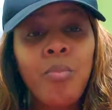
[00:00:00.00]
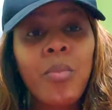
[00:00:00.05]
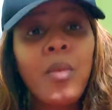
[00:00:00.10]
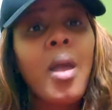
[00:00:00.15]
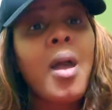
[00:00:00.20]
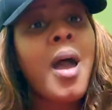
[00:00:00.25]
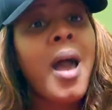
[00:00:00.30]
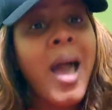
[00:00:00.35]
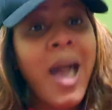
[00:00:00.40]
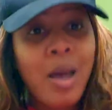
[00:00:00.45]

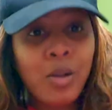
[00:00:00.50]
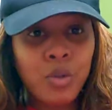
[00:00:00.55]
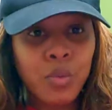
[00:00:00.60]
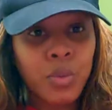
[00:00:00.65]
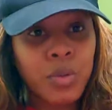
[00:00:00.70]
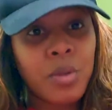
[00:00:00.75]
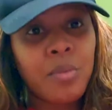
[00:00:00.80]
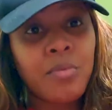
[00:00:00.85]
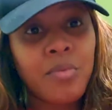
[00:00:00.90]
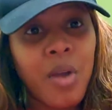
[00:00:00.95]
a house
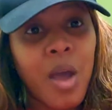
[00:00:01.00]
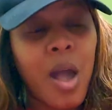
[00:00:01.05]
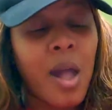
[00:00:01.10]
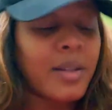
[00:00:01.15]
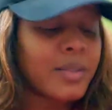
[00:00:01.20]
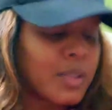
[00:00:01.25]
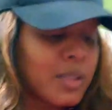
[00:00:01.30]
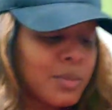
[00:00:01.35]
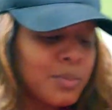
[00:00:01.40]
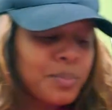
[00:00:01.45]
with them
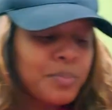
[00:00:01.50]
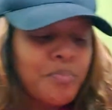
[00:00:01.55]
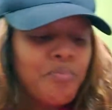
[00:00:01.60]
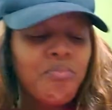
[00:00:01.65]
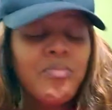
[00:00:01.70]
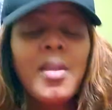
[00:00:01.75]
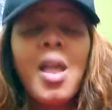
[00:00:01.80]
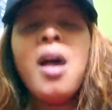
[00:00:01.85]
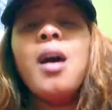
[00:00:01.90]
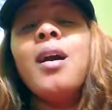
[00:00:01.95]
fries.
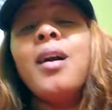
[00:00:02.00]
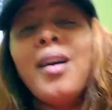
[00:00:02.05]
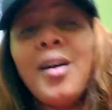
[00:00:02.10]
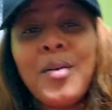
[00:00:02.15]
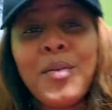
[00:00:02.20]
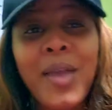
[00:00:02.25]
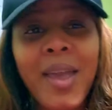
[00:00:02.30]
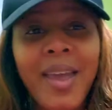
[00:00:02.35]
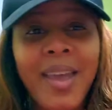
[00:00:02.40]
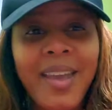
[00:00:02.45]

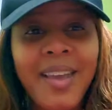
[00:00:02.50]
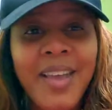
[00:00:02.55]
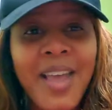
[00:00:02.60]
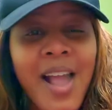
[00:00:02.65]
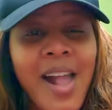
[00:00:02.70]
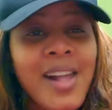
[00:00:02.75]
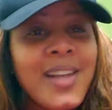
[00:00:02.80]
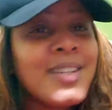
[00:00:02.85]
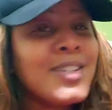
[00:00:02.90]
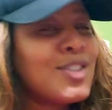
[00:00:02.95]
Okay,
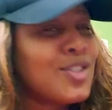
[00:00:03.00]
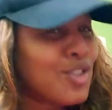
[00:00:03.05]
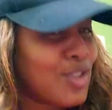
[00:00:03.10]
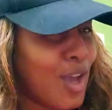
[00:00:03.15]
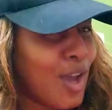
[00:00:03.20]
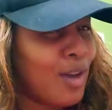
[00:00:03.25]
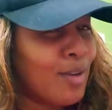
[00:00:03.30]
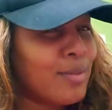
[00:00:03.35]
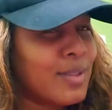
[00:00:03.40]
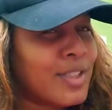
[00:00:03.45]

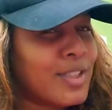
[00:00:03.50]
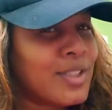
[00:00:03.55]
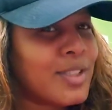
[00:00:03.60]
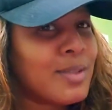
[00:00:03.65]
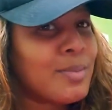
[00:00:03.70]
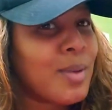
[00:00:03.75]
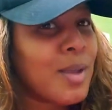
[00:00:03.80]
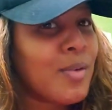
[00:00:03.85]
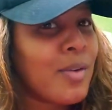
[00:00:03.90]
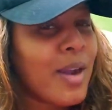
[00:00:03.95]
so let's
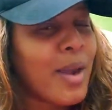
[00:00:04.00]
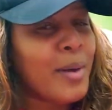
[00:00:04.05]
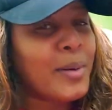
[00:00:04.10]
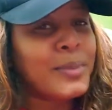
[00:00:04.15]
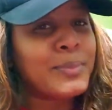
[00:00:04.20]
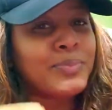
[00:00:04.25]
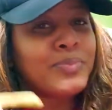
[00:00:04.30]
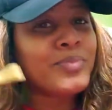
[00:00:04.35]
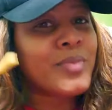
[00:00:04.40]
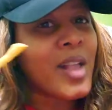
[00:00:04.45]
just be
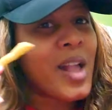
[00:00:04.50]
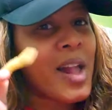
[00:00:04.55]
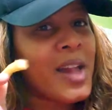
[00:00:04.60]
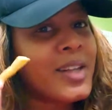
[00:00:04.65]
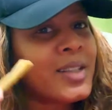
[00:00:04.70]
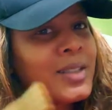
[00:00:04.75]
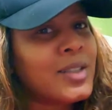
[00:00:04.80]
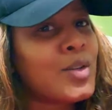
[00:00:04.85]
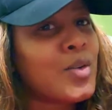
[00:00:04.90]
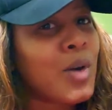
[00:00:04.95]
real. I
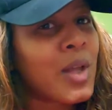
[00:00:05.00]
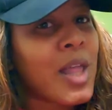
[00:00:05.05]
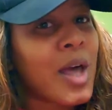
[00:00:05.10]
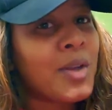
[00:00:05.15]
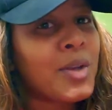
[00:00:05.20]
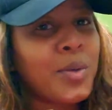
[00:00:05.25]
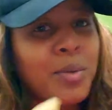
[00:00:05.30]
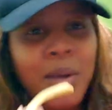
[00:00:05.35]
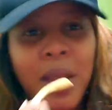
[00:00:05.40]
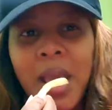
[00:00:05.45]
ain't gonna call
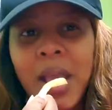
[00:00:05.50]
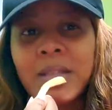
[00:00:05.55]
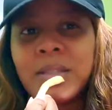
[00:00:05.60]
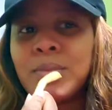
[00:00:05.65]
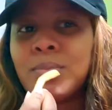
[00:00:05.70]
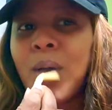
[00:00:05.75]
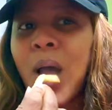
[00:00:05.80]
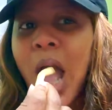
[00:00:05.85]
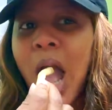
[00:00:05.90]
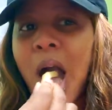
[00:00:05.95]
out no
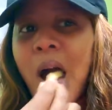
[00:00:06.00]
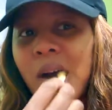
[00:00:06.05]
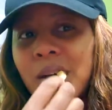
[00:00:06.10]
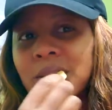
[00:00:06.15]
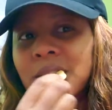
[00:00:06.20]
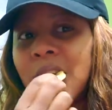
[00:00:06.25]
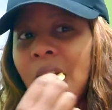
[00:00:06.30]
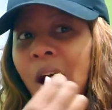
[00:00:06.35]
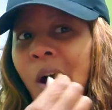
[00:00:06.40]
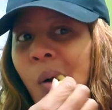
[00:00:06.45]
names, but
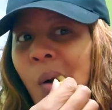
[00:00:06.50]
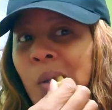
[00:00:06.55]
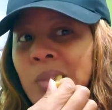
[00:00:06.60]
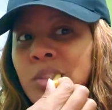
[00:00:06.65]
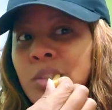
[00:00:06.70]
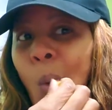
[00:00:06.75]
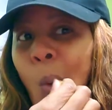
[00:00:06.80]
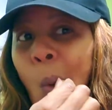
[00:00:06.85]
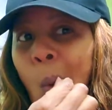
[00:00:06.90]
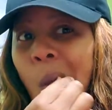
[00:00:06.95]
y'all
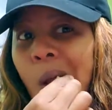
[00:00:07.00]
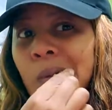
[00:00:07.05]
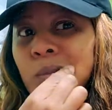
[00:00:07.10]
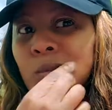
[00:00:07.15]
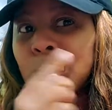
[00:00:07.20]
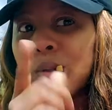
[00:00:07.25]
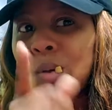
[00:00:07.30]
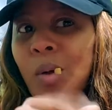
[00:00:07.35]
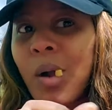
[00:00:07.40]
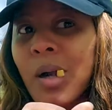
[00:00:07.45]
don't know who
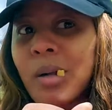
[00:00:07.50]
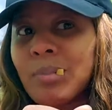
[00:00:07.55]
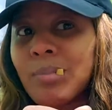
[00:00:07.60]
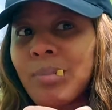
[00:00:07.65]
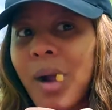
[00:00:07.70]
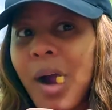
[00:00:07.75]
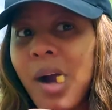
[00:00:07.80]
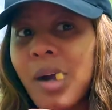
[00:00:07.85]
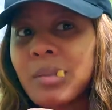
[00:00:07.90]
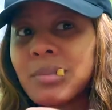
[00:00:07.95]
I'm talking
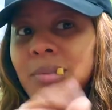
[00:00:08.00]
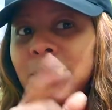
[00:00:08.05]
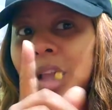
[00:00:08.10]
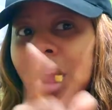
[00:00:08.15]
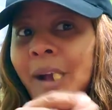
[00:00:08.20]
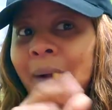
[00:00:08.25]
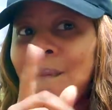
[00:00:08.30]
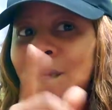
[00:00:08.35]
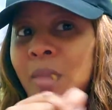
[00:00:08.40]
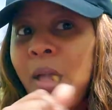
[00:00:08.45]
about.
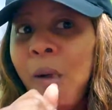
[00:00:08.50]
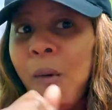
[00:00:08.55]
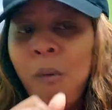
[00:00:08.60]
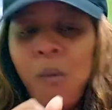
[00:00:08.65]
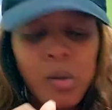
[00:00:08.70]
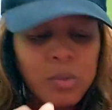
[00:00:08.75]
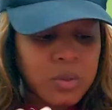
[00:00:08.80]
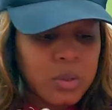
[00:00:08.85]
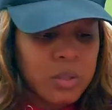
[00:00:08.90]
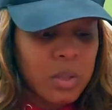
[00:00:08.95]
Y'all know
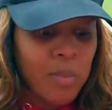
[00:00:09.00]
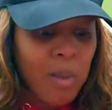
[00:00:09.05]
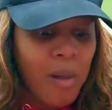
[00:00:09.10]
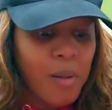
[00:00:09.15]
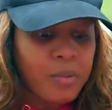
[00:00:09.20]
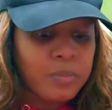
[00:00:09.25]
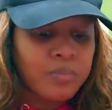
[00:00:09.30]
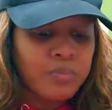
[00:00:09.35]
who I'm talking about.